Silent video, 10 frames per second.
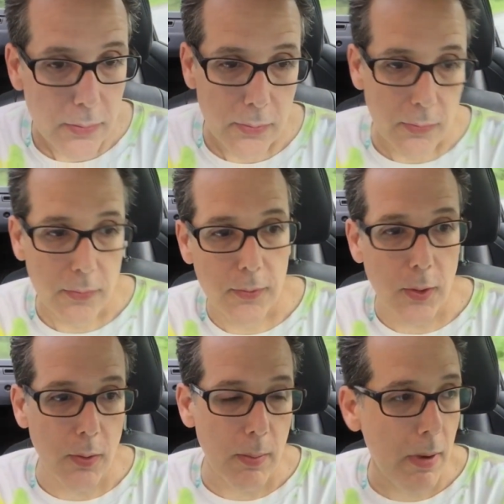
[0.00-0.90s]

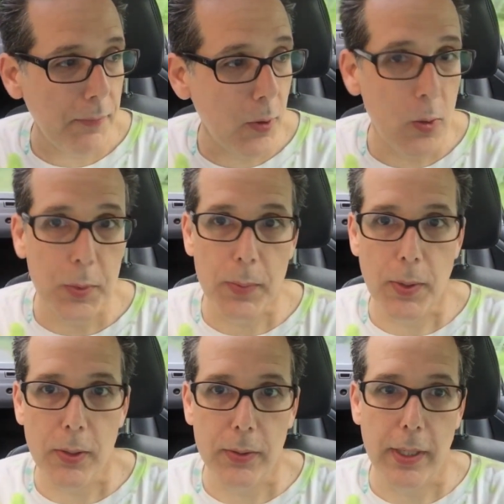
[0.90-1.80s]
So I'm off to Home
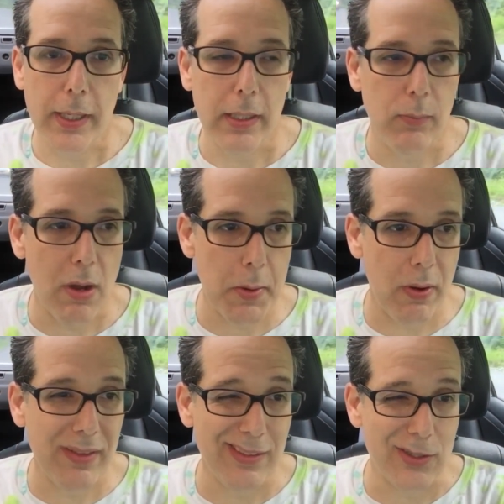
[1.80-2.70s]
Depot and probably
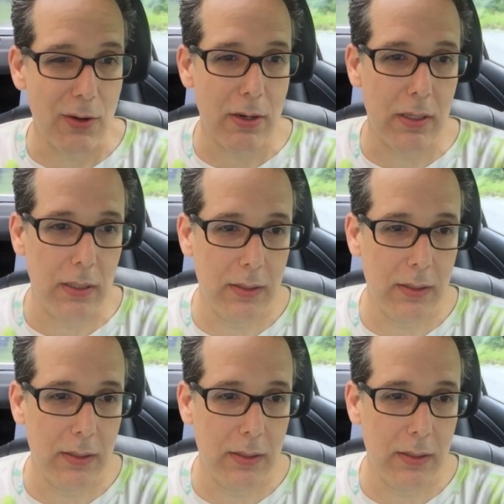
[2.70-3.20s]
rent the truck